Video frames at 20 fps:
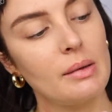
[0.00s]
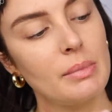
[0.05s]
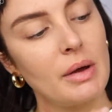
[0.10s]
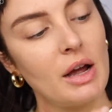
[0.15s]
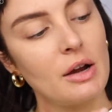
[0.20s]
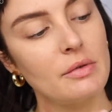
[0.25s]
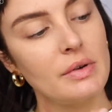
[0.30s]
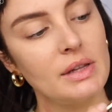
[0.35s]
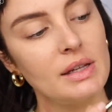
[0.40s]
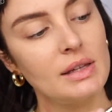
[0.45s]
But
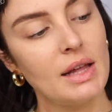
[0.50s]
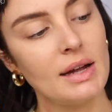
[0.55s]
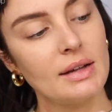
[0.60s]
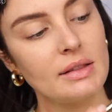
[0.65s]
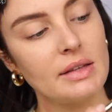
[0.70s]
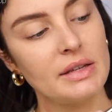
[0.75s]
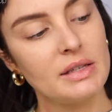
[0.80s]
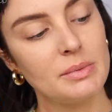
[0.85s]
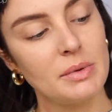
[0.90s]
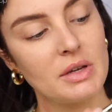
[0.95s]
I really like
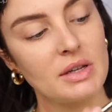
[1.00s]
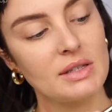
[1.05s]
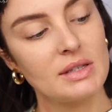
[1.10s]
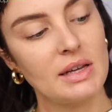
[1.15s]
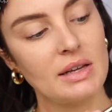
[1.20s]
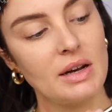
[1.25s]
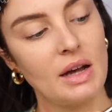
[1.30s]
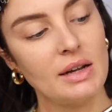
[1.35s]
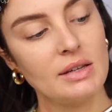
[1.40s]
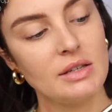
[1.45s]
these because
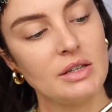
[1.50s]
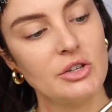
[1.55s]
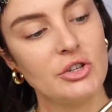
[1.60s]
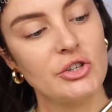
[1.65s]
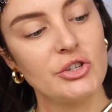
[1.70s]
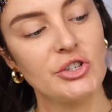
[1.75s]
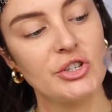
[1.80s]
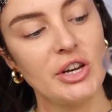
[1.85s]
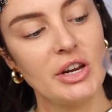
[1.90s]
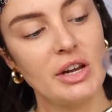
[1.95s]
they're nice and
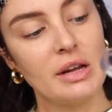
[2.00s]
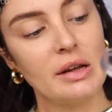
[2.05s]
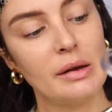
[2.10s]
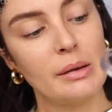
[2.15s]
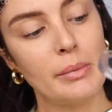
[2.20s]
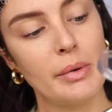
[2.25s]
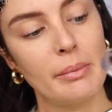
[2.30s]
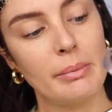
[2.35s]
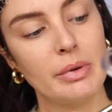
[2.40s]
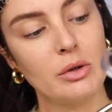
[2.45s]
sheer,
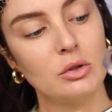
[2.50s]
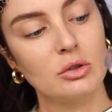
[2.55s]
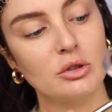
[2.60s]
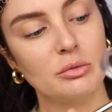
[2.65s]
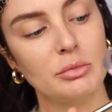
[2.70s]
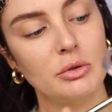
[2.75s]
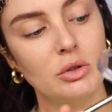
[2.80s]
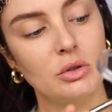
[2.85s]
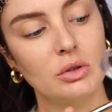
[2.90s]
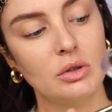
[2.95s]
but
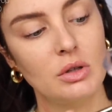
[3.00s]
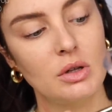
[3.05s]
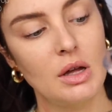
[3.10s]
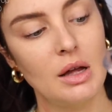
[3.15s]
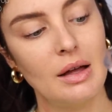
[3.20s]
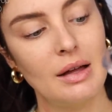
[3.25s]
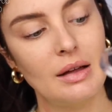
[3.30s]
buildable.